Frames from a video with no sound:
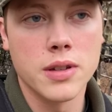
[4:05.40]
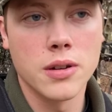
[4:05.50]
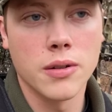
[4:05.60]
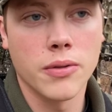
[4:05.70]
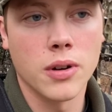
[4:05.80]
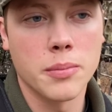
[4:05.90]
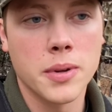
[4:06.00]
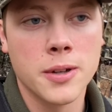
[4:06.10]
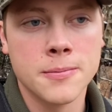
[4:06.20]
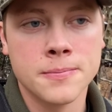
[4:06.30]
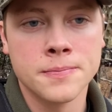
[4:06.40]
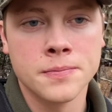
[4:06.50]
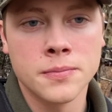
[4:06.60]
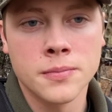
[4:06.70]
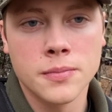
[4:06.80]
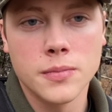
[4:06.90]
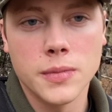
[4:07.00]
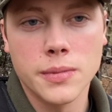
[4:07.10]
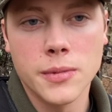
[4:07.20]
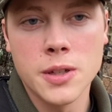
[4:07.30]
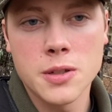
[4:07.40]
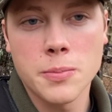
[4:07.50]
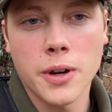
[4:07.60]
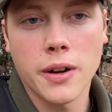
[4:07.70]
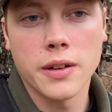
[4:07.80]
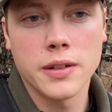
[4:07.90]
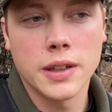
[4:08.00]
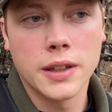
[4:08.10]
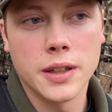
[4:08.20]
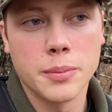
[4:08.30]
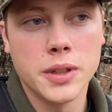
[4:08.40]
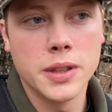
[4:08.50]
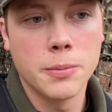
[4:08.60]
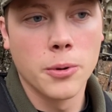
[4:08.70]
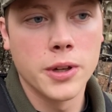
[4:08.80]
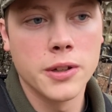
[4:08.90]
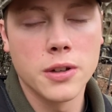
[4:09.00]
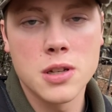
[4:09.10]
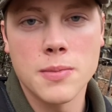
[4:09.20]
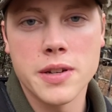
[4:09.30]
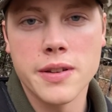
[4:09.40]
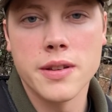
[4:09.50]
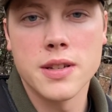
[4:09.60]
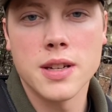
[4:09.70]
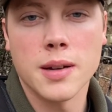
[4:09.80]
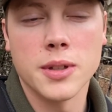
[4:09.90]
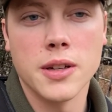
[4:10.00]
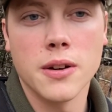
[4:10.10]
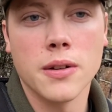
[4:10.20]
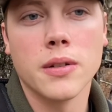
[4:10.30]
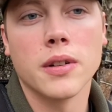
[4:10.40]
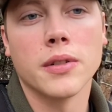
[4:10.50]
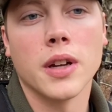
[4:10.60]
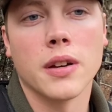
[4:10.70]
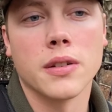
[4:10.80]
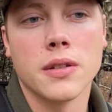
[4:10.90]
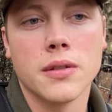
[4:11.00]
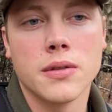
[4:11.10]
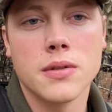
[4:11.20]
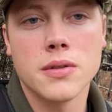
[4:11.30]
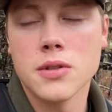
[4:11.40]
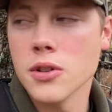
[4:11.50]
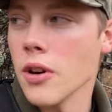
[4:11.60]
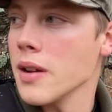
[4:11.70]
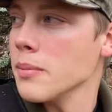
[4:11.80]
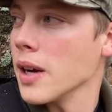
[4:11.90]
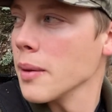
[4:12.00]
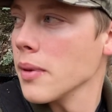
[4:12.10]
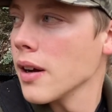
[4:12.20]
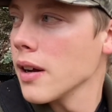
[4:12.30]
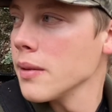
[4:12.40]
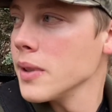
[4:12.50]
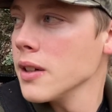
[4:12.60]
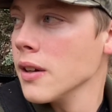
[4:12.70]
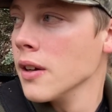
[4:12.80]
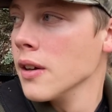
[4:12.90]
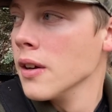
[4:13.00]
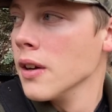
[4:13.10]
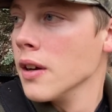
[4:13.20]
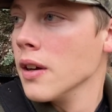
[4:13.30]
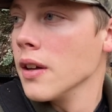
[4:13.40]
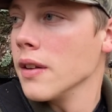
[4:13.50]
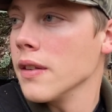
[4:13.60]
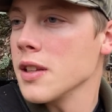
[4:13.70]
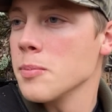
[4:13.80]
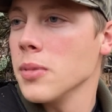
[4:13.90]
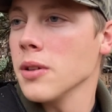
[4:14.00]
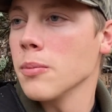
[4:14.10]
year from. This spot can be pretty good, especially this time of year. We've got a scrape back behind me that's been